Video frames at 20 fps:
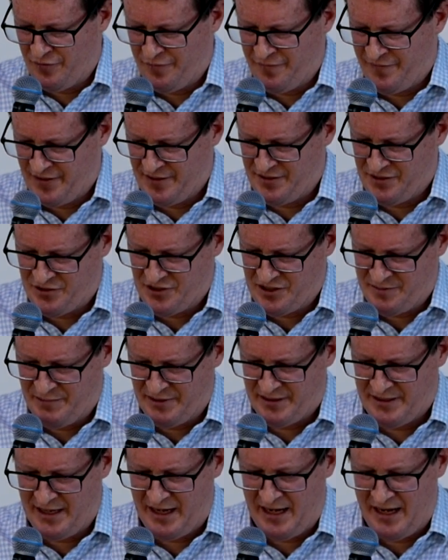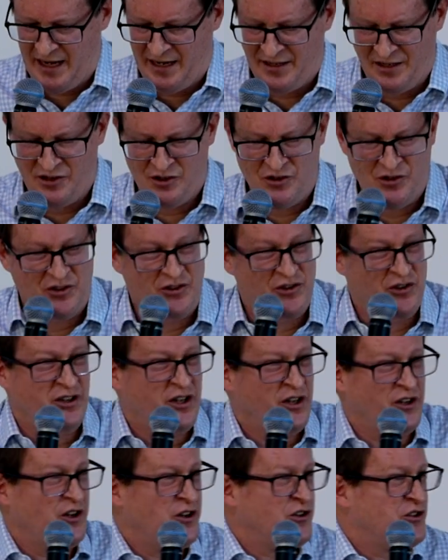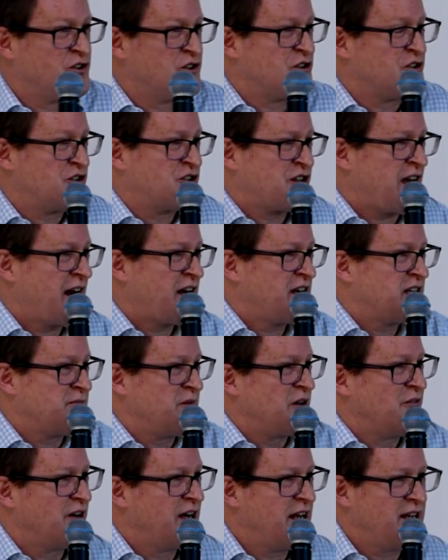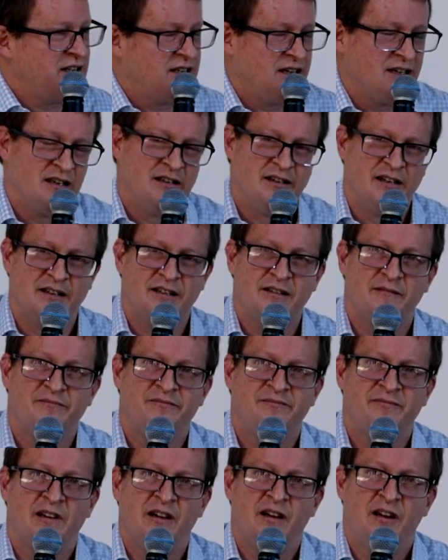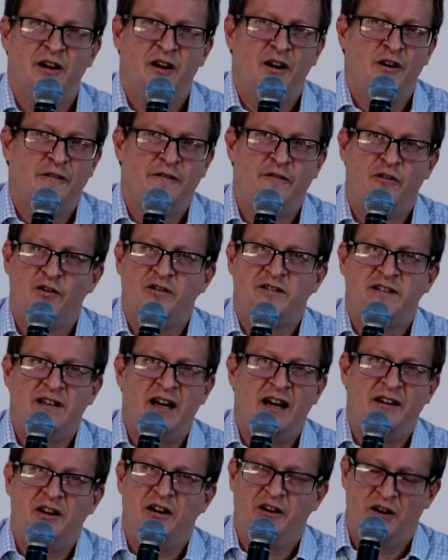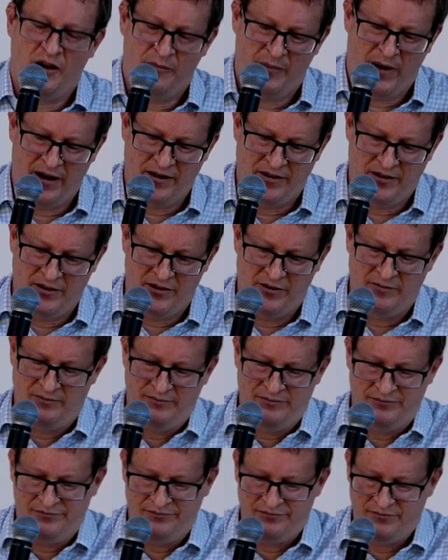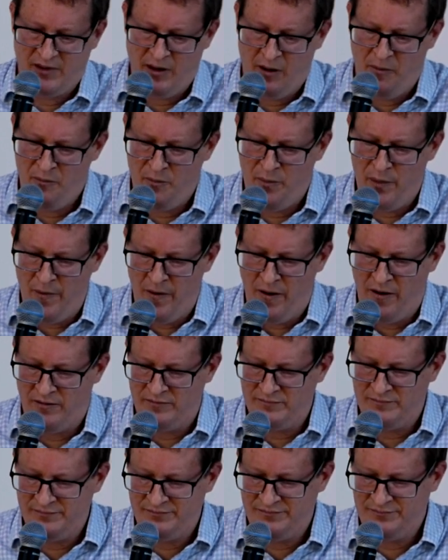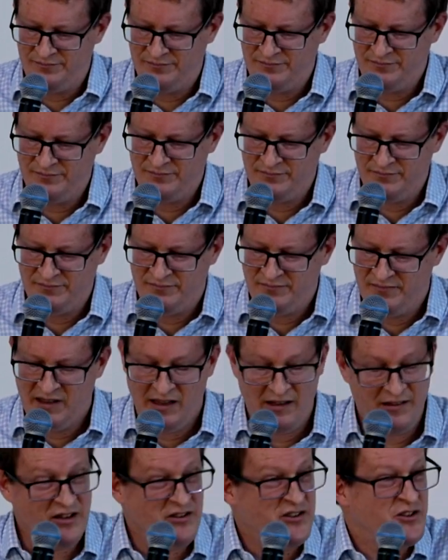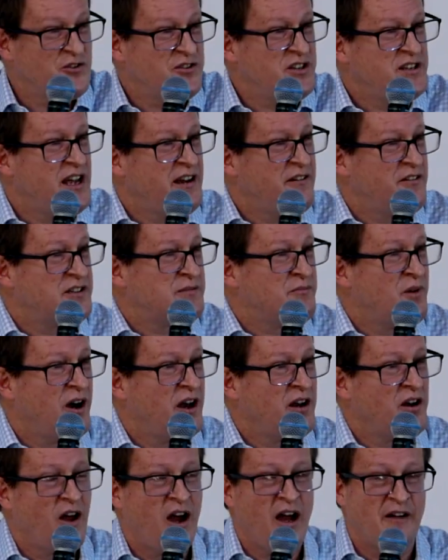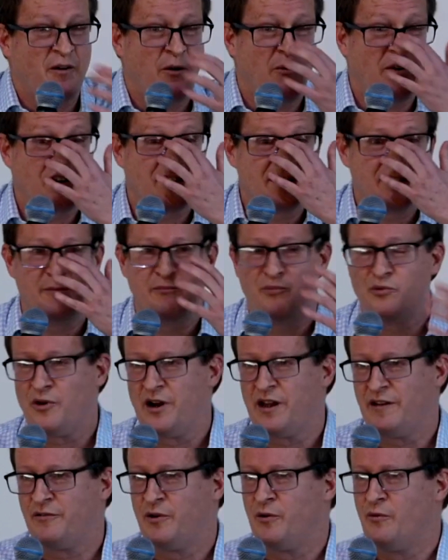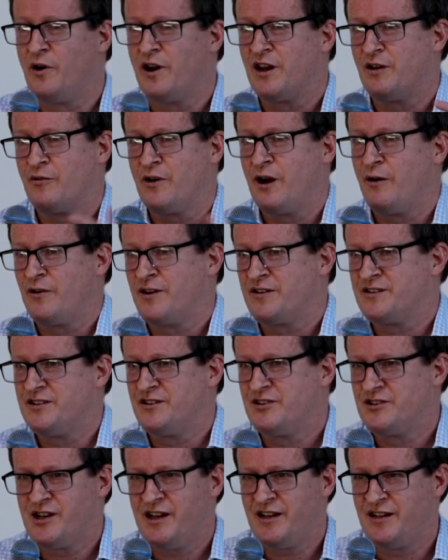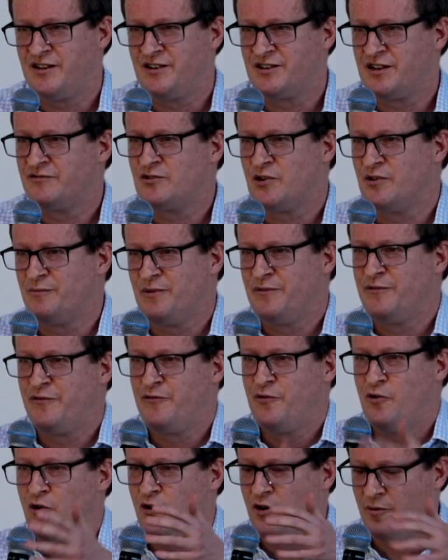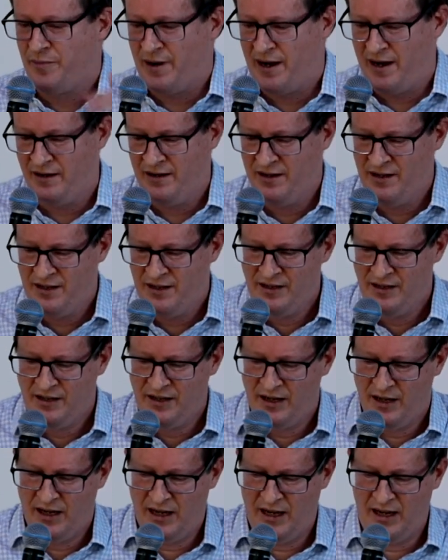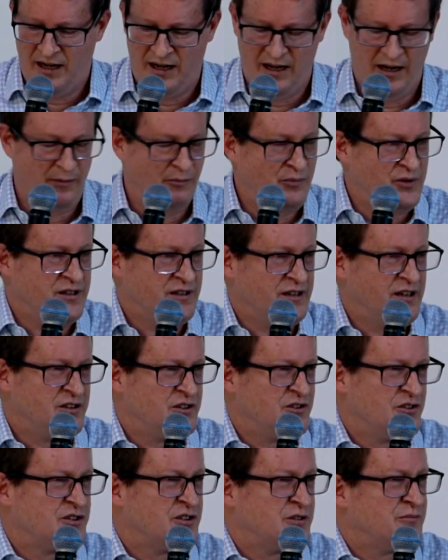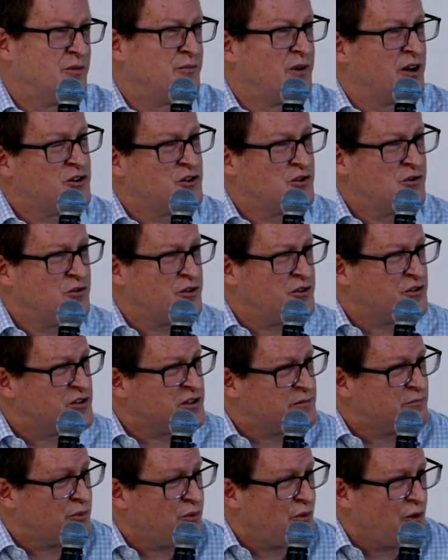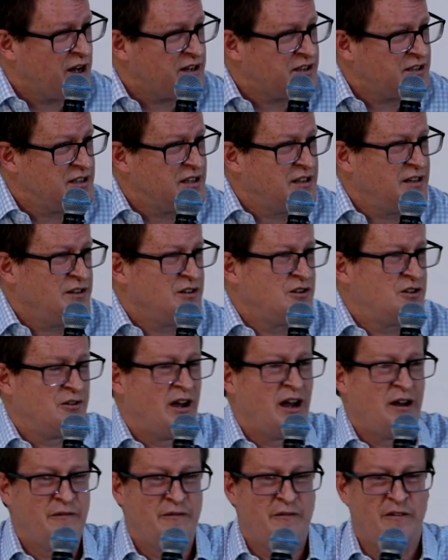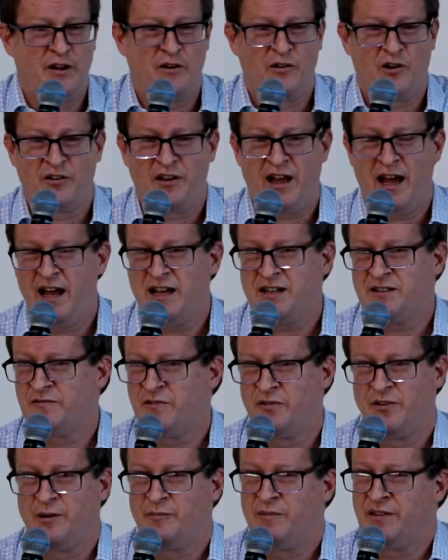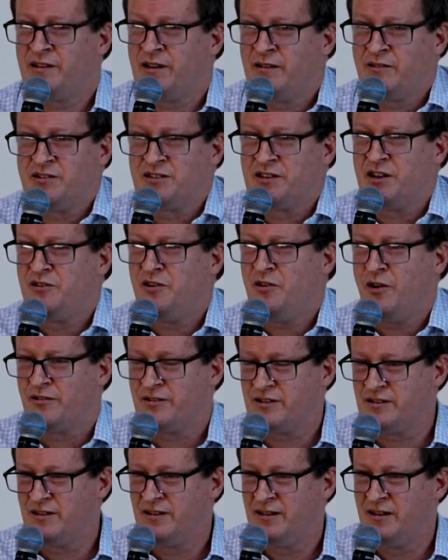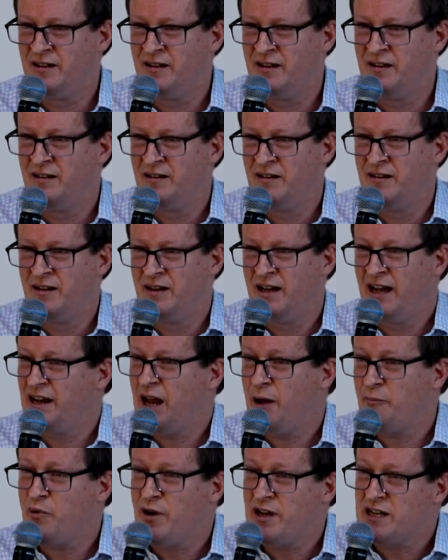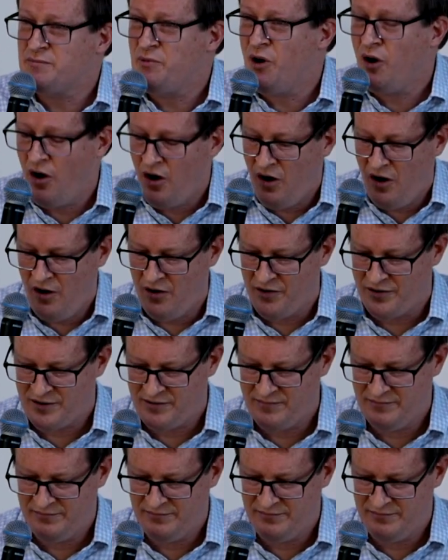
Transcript: things just began just to kind of just challenge me related to this. Firstly, I don't know about you, but there's certain areas in my life I want to see breakthrough, I want to see change. I've talked before about um, particularly just some of my children, just pressing into everything God has for them because they're not. And that breaks my heart.